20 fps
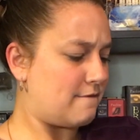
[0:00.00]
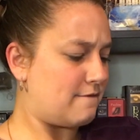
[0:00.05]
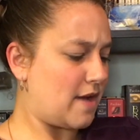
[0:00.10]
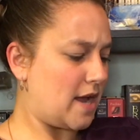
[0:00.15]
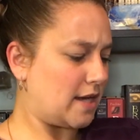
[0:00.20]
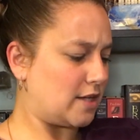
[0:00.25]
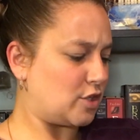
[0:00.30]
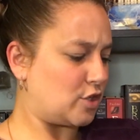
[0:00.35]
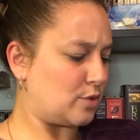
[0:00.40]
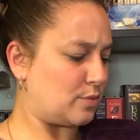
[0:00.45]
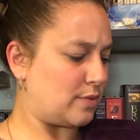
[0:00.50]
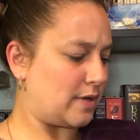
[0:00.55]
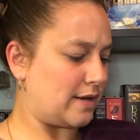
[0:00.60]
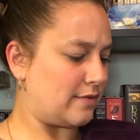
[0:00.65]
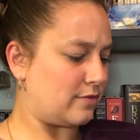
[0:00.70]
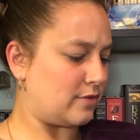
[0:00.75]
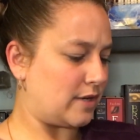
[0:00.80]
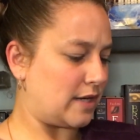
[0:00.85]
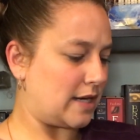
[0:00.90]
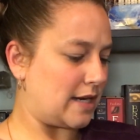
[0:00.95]
Find your
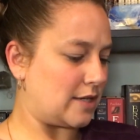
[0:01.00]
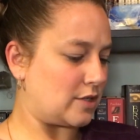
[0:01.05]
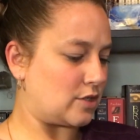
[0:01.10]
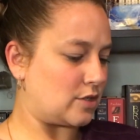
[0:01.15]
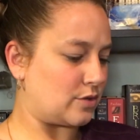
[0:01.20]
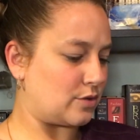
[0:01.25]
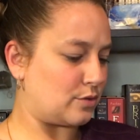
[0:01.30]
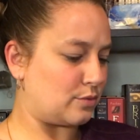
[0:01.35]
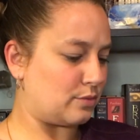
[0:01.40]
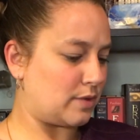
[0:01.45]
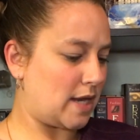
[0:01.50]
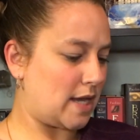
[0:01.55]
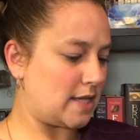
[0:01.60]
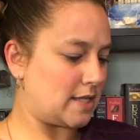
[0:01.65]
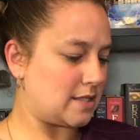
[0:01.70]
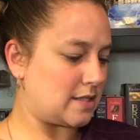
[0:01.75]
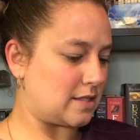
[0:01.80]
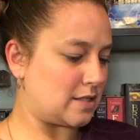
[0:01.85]
bravery and enter the race.